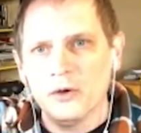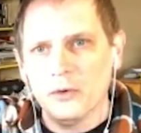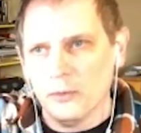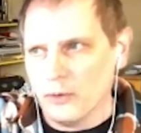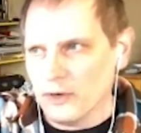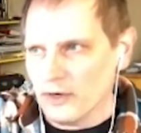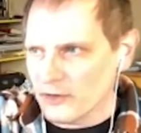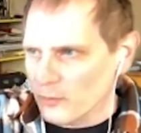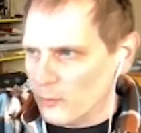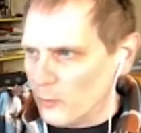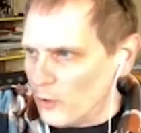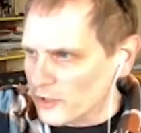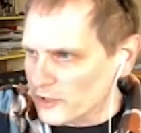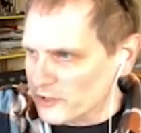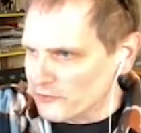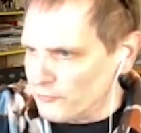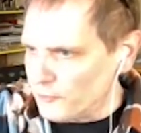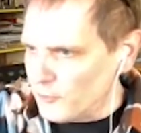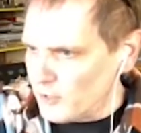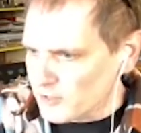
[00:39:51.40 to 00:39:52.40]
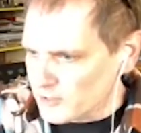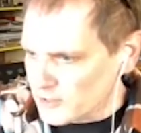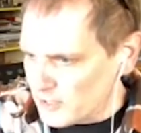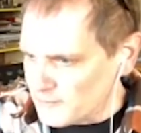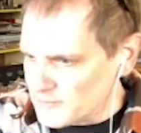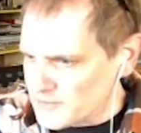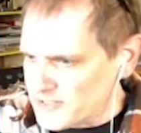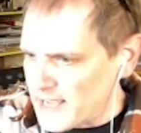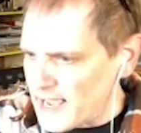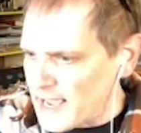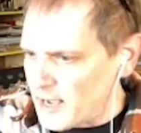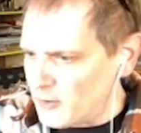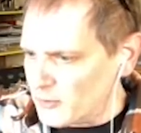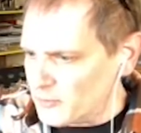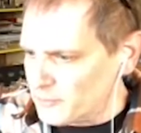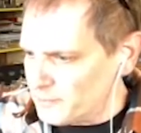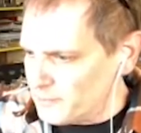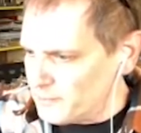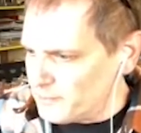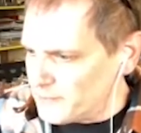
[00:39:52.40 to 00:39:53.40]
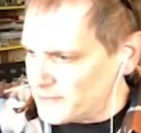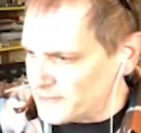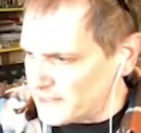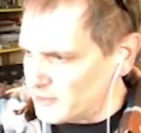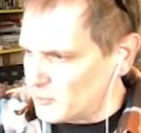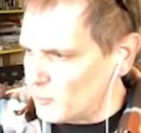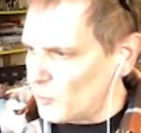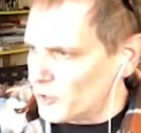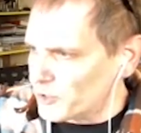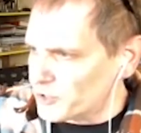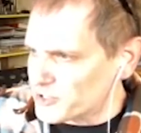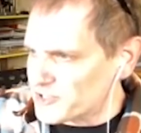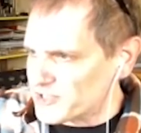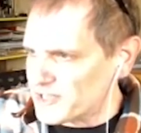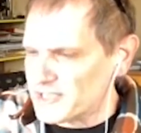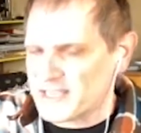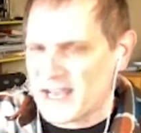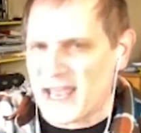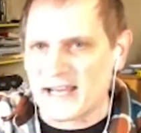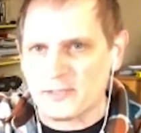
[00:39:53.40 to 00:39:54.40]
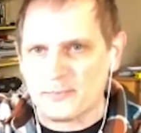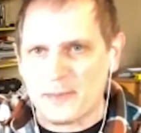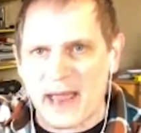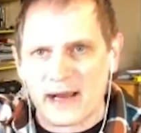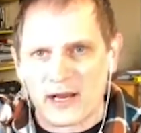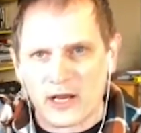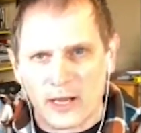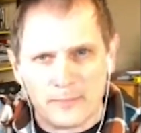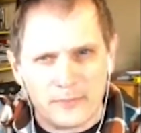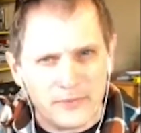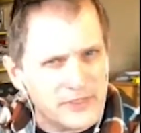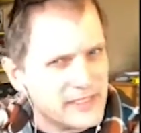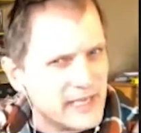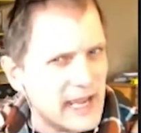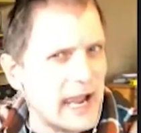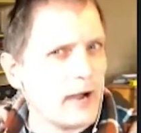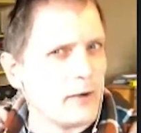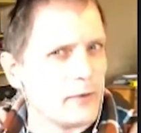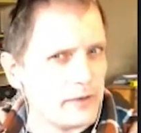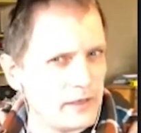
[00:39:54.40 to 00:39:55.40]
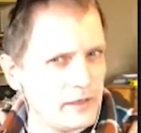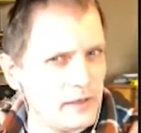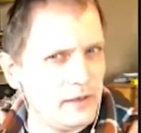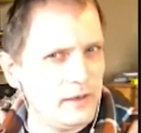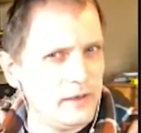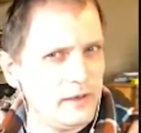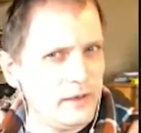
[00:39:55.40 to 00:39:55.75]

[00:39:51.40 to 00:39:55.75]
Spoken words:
where the waterfall comes down, but then the water zigzags back up the tower.